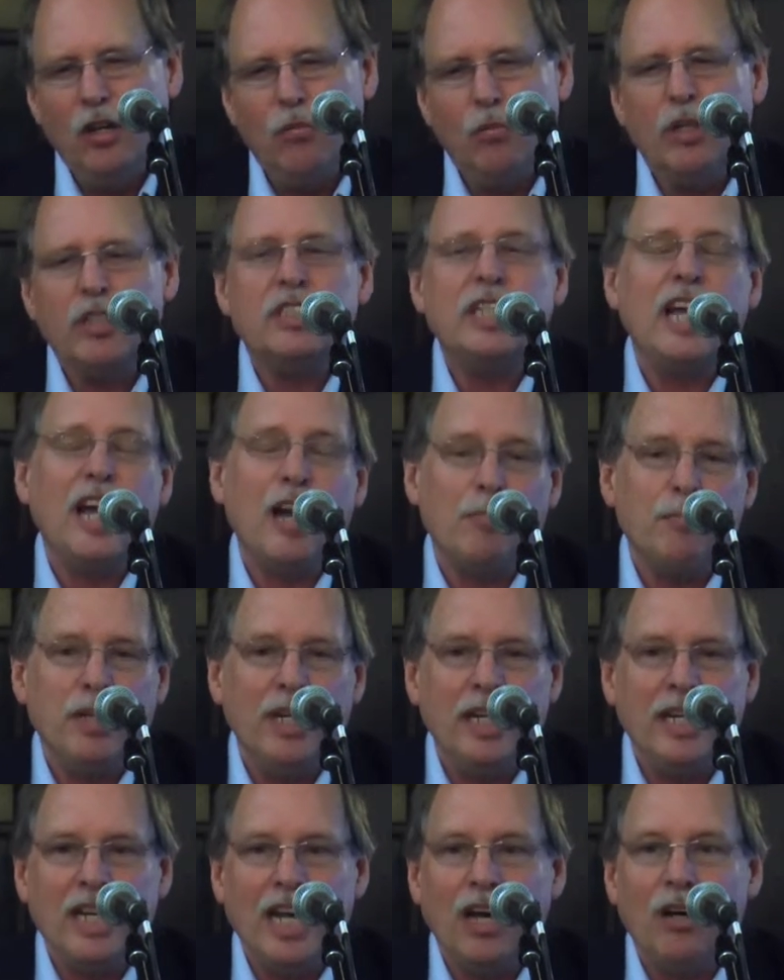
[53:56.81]
what's
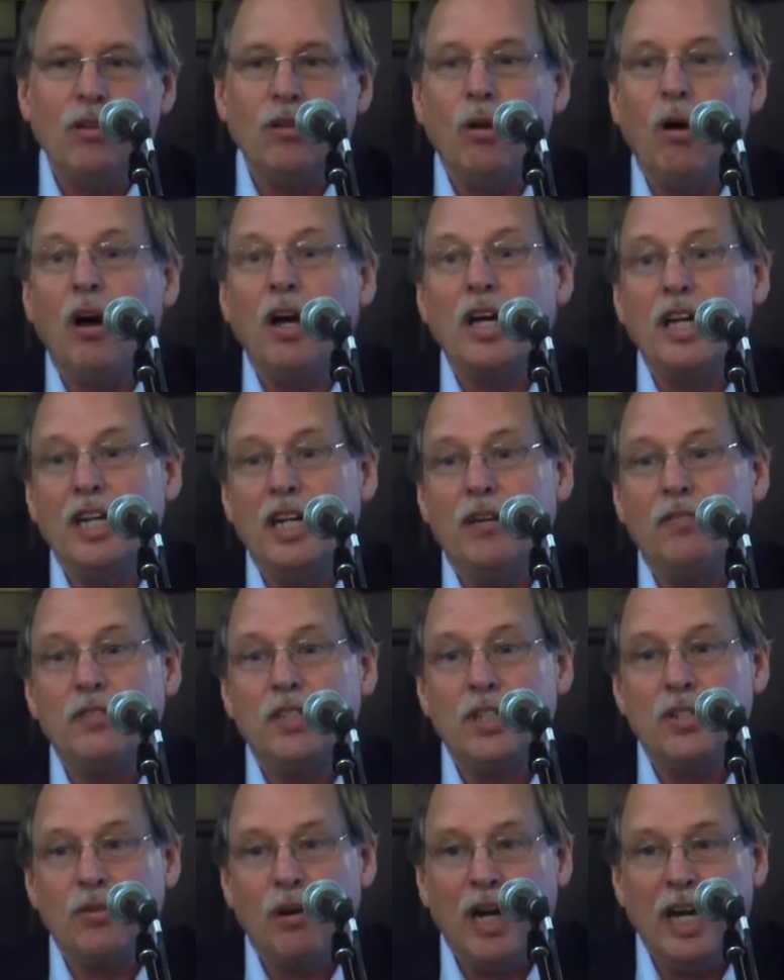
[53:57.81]
happening now long enough
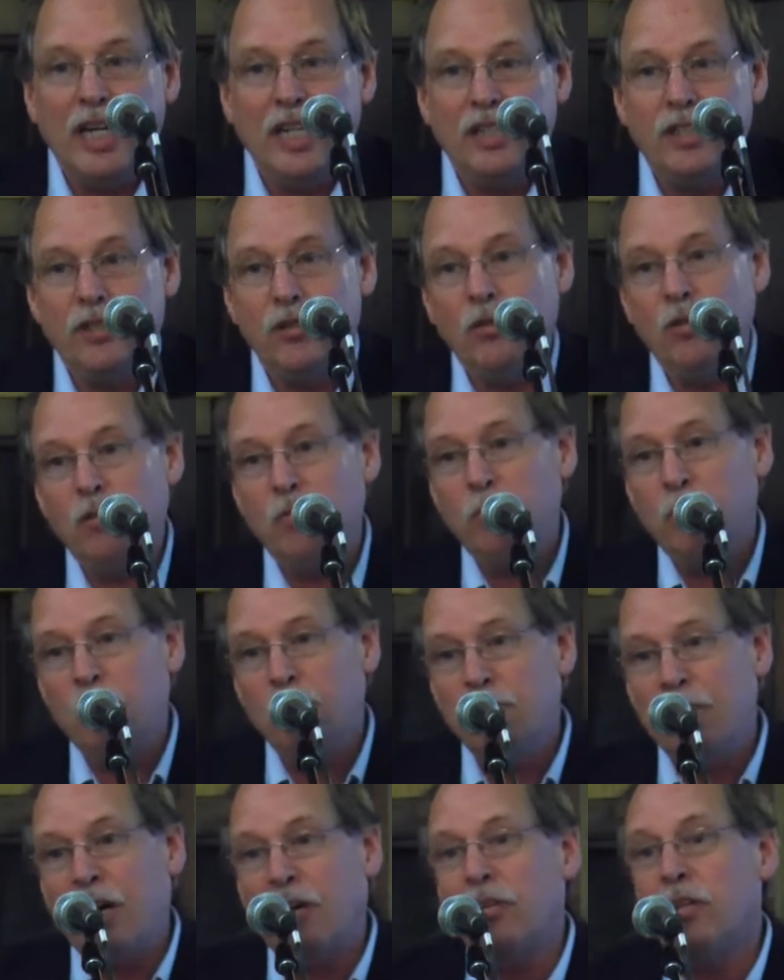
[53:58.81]
to try to
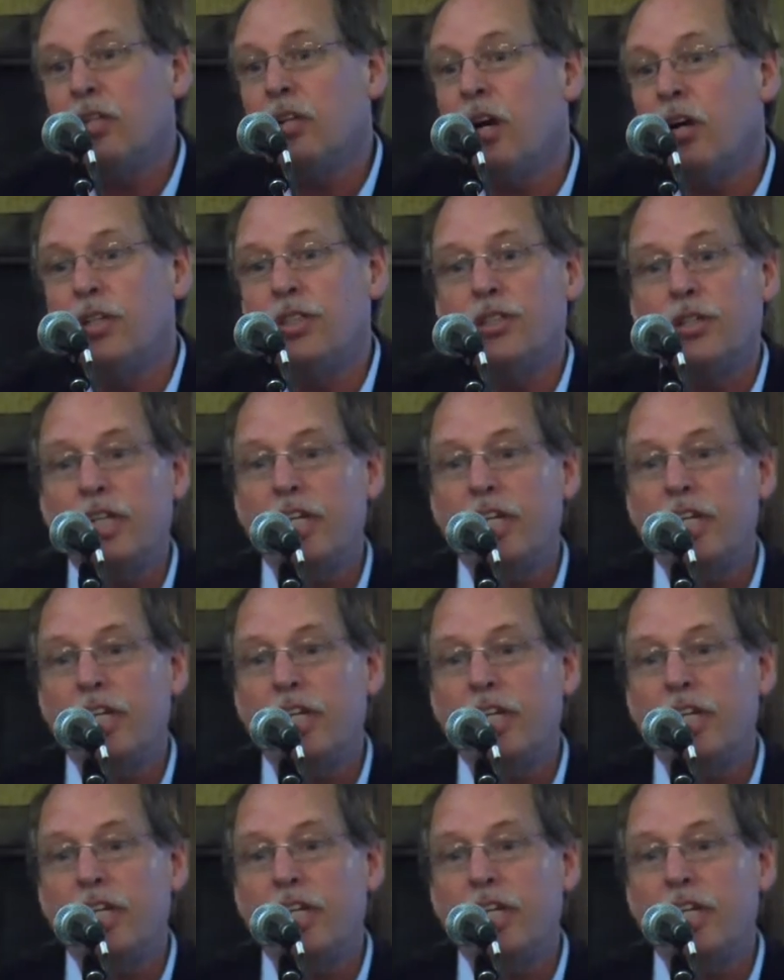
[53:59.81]
mount larger